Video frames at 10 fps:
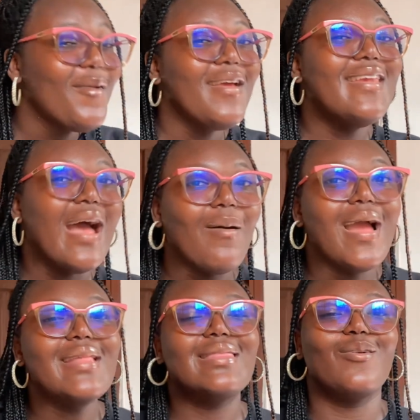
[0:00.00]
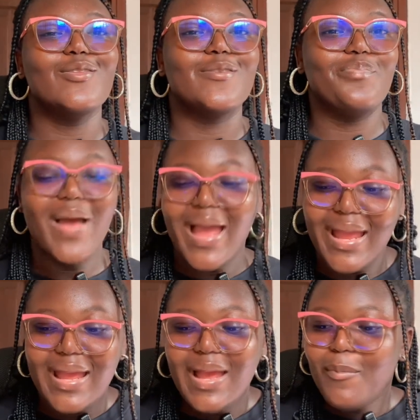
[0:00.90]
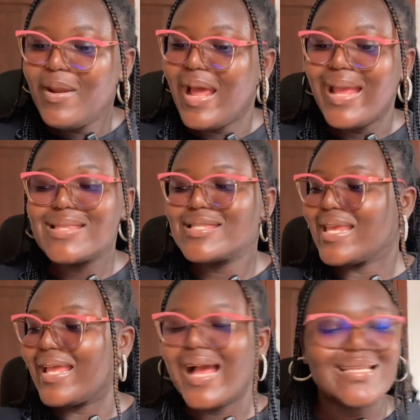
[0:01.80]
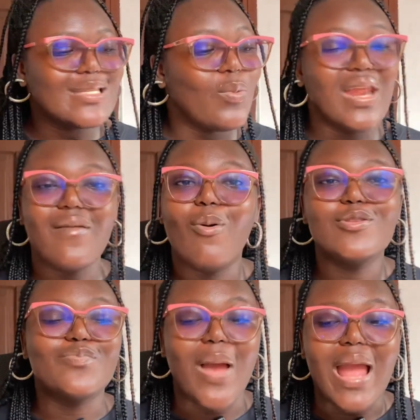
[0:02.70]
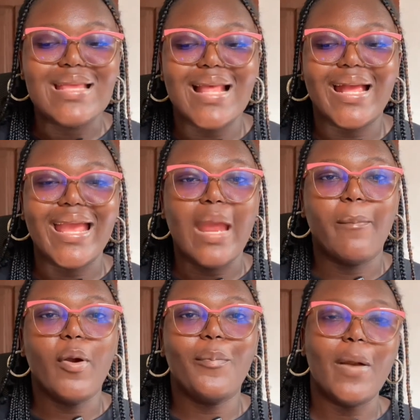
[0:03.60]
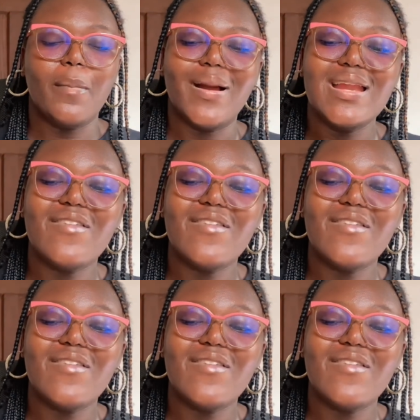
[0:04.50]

No, anything I want to buy, whether it's a gadget, whatever I want to buy, it's like a proper.